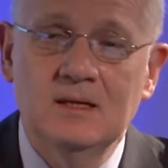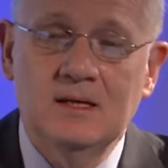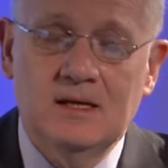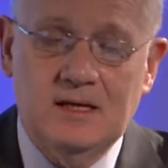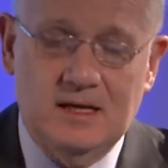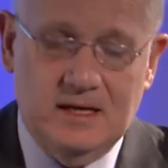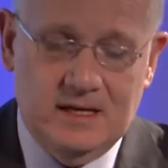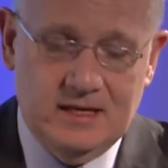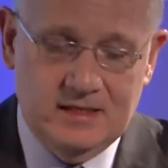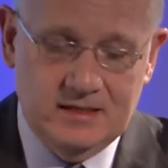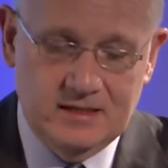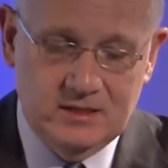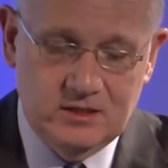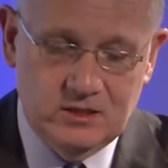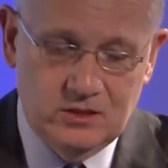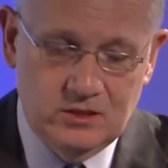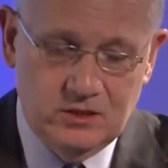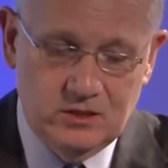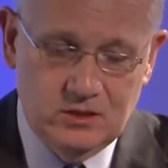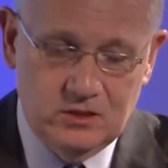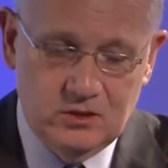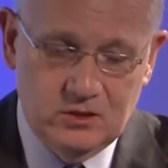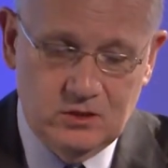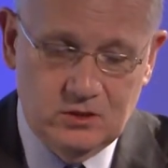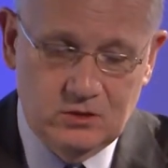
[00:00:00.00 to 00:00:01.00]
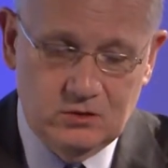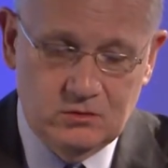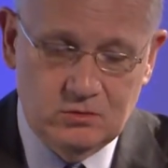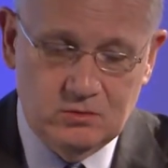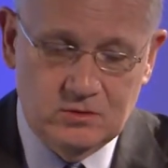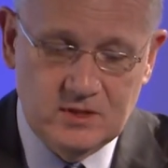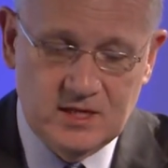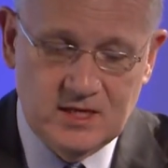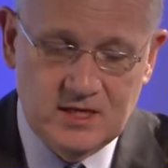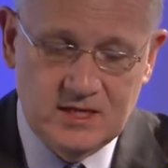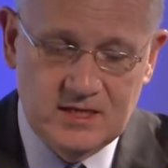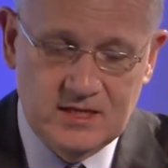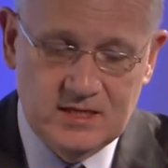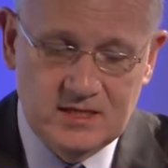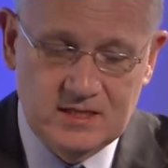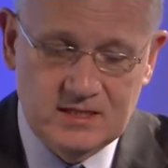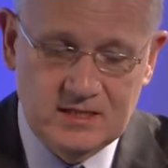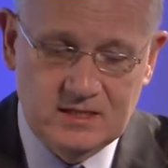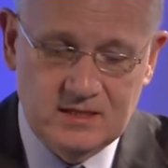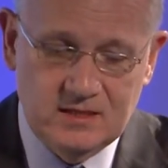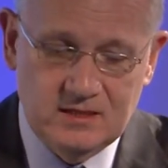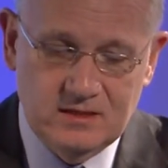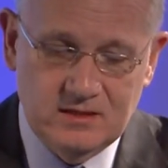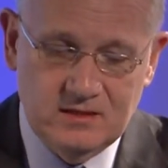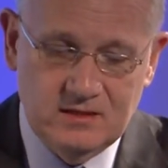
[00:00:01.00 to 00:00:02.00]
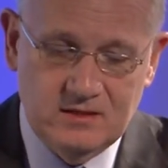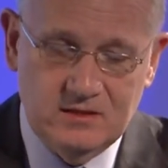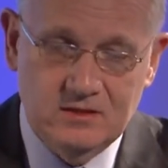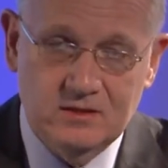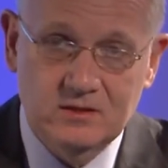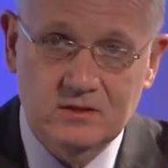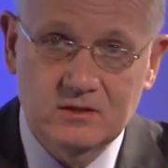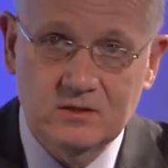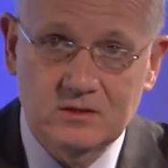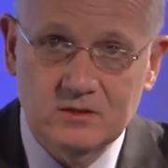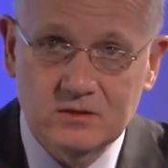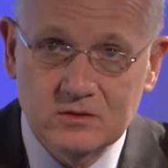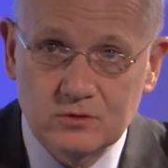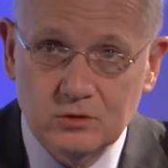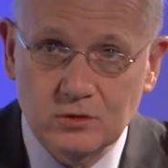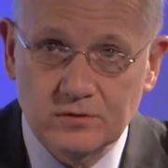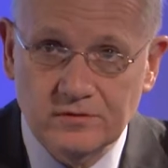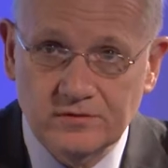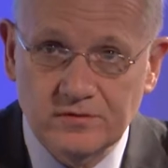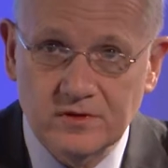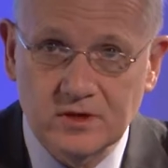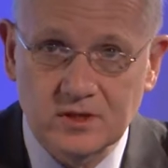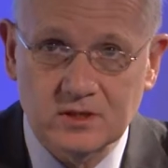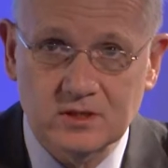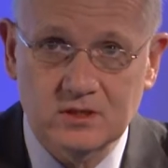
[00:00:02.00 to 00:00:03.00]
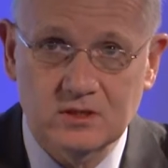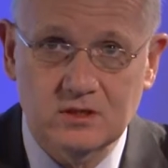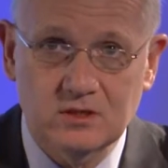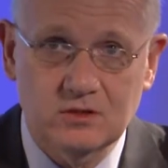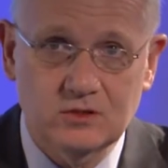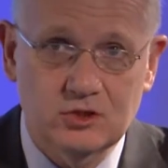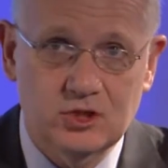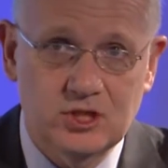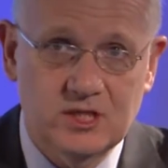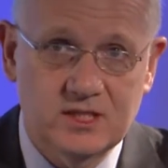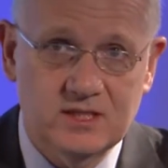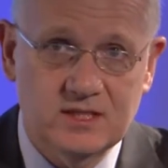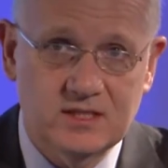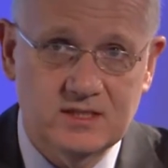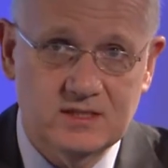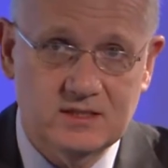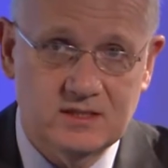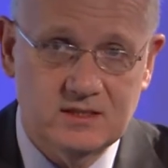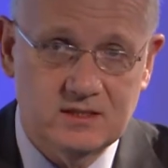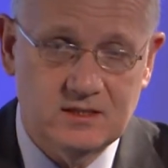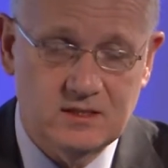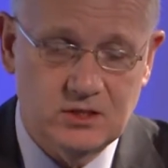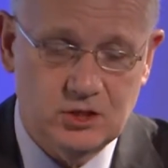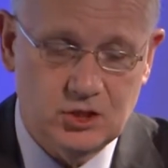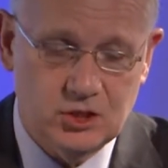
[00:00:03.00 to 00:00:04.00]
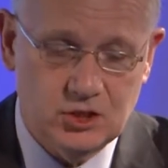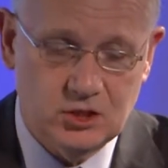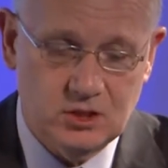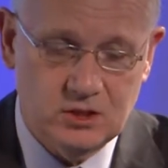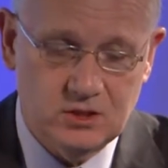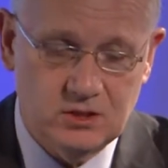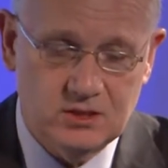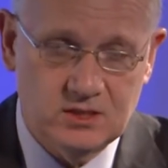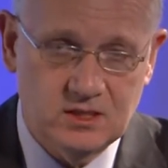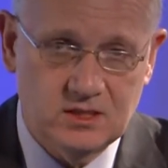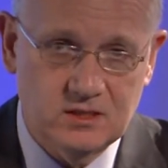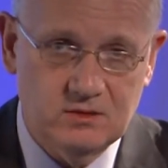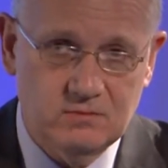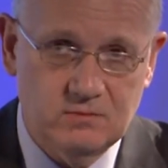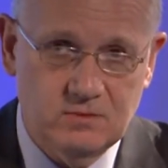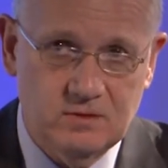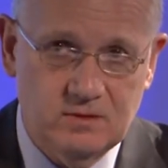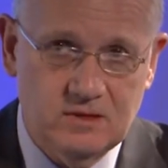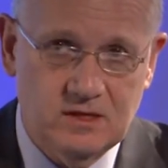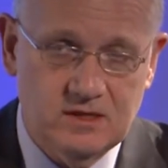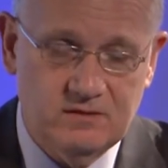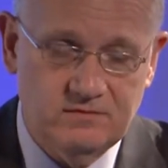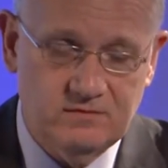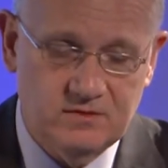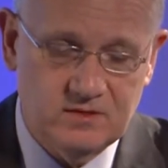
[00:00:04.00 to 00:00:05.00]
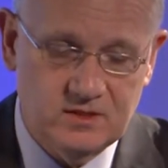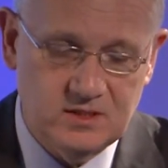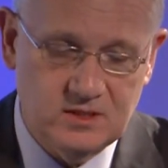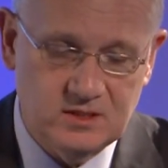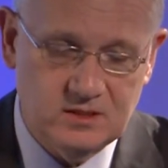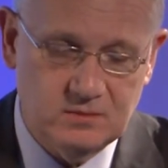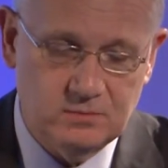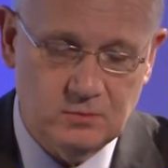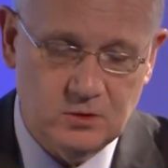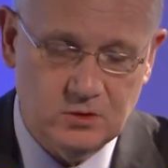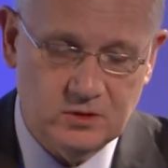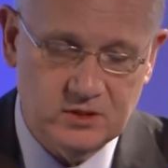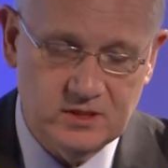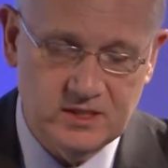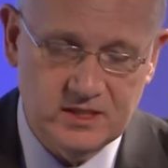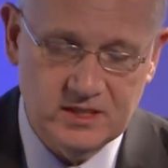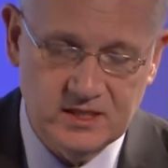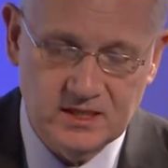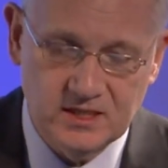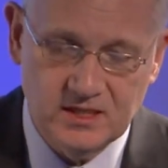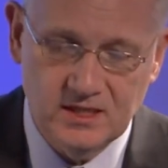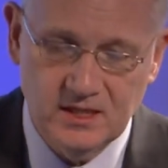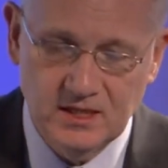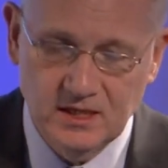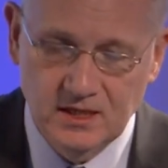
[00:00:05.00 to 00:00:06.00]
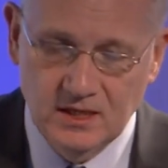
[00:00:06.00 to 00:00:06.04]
And today, the first GNS session that we'll have this morning